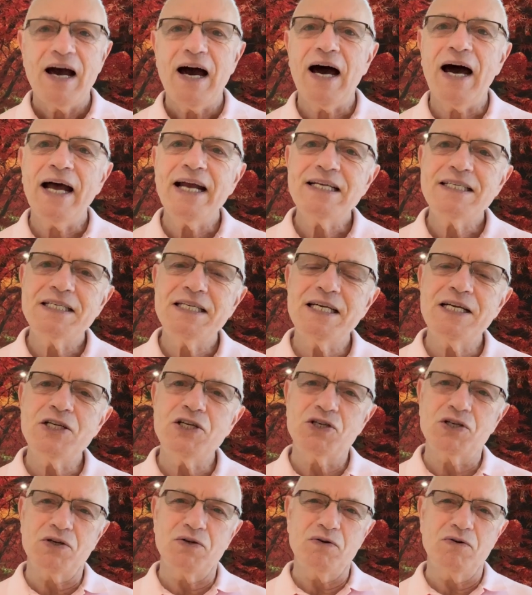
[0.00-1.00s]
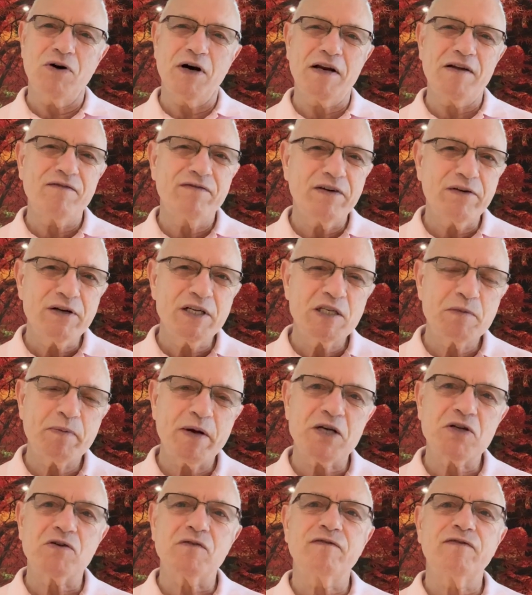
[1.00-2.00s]
I teach you on a very
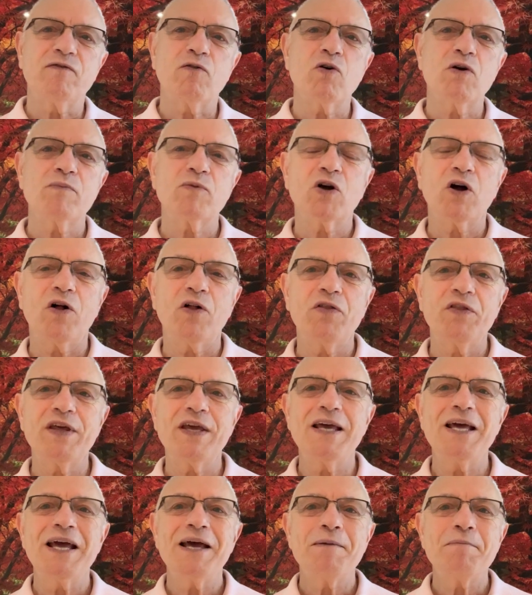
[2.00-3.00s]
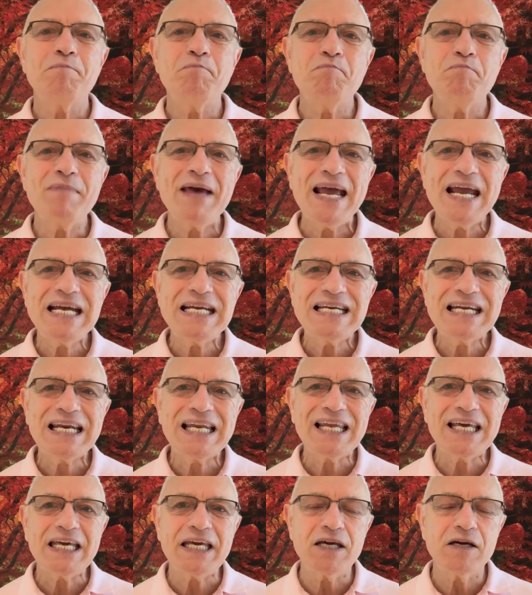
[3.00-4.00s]
special form called the
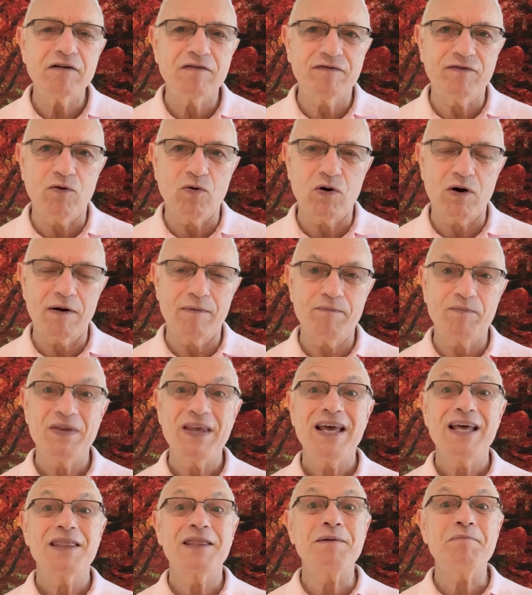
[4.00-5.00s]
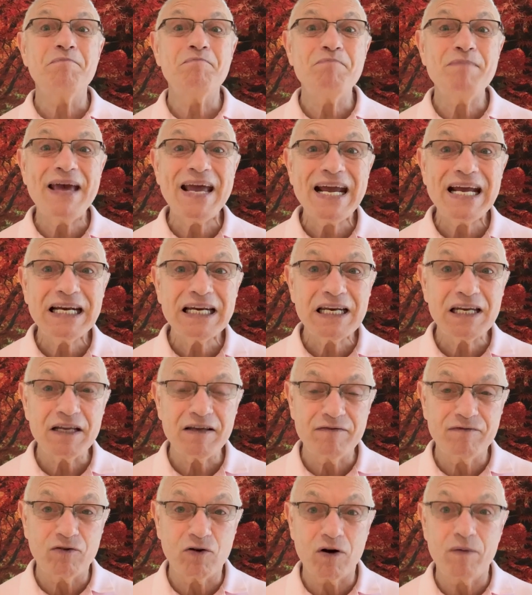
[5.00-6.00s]
mainly form. The mainly
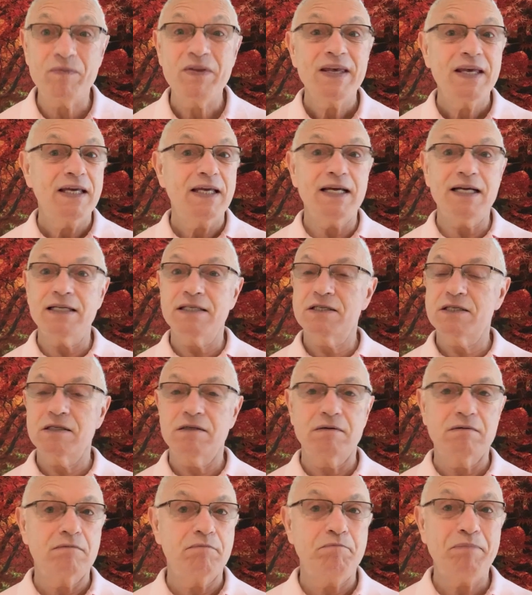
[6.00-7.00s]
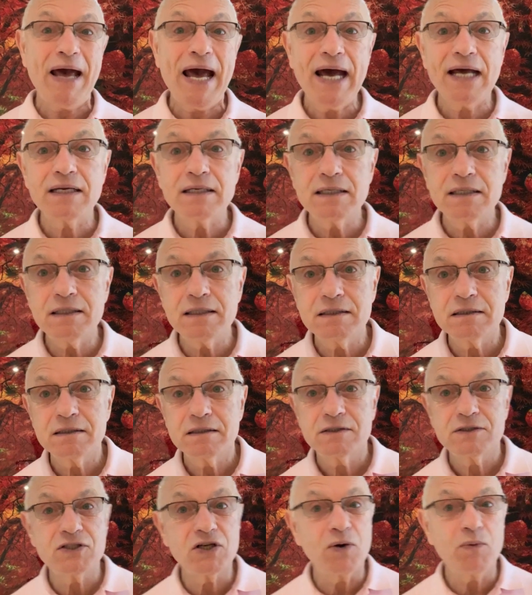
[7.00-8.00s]
form. It's patented,
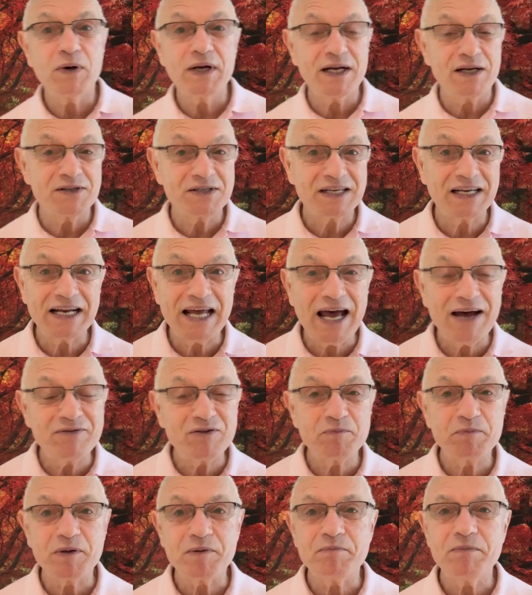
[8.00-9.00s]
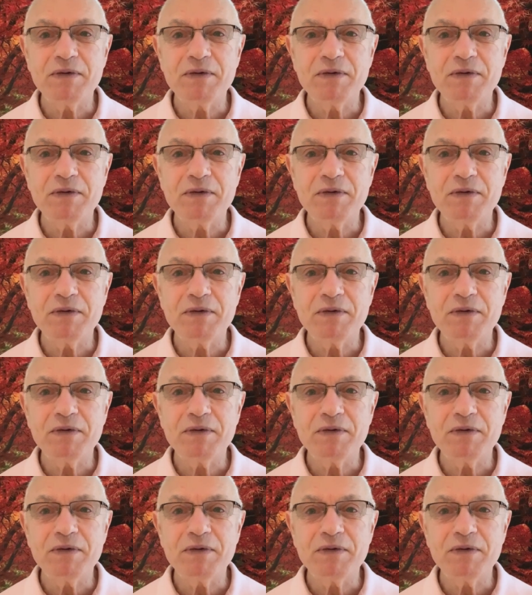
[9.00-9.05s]
no one else can have it but